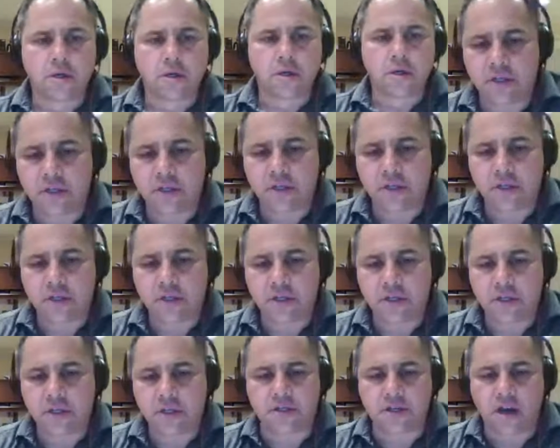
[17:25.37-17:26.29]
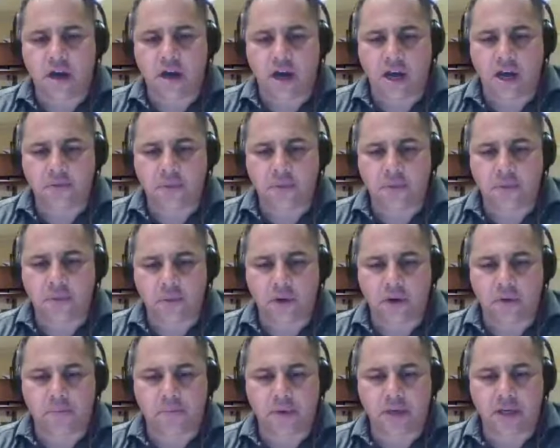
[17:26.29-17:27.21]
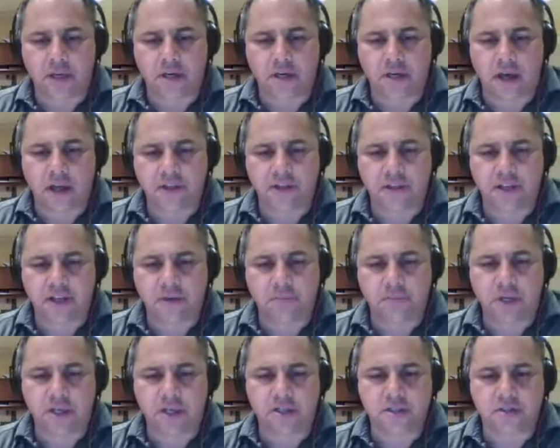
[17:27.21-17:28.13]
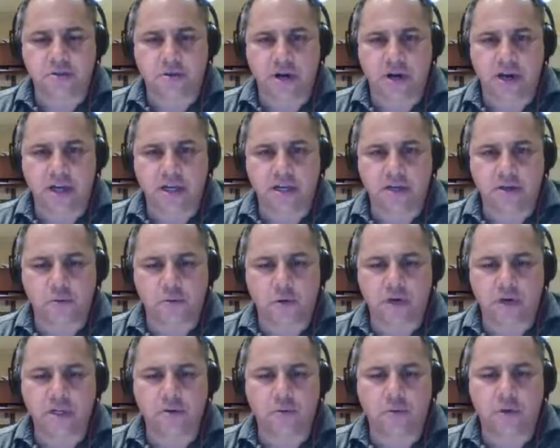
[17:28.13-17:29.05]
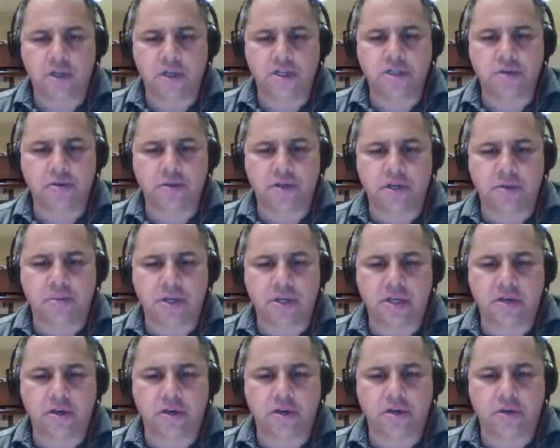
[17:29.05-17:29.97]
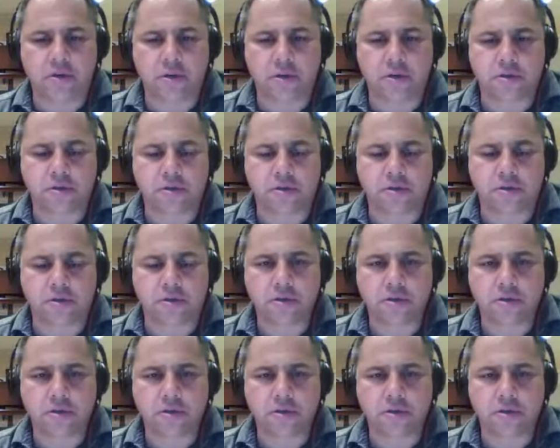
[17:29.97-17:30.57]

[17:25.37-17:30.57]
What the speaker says: No, it's not. But I think Ben is right. What did you end up getting on yours?